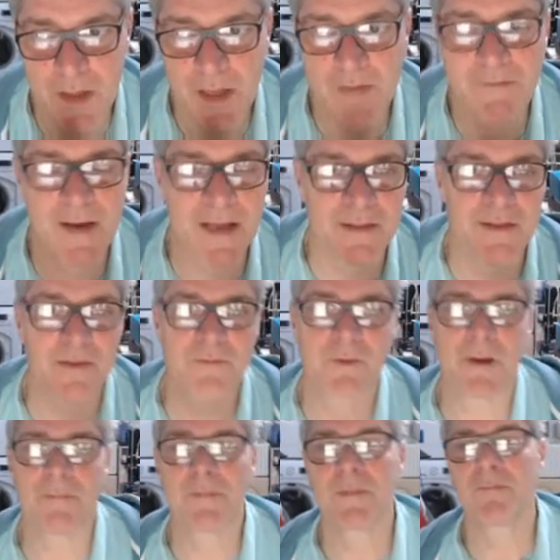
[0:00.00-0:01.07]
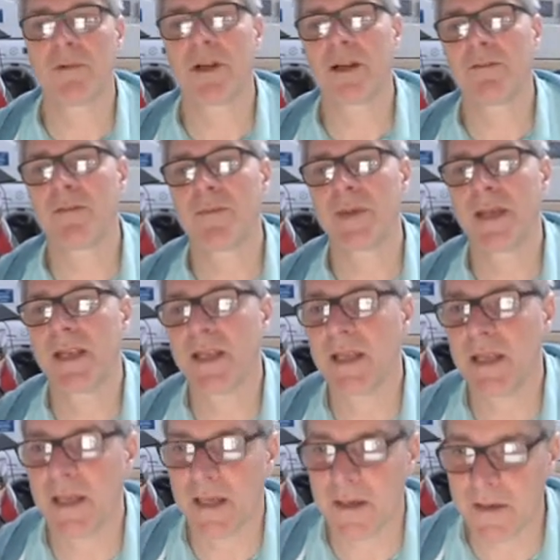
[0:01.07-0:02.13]
In fact, there's one one other pin
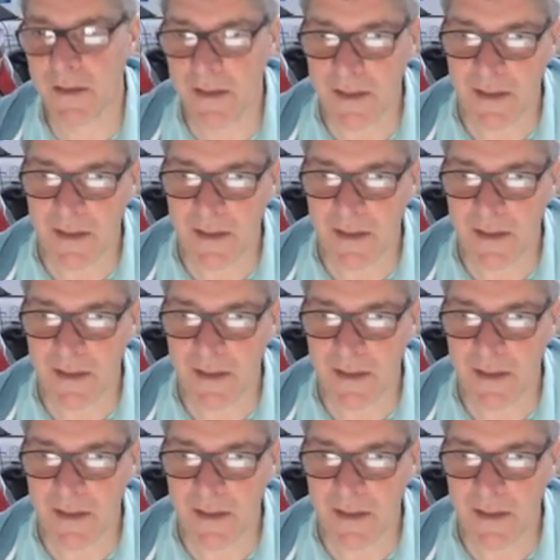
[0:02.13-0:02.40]
here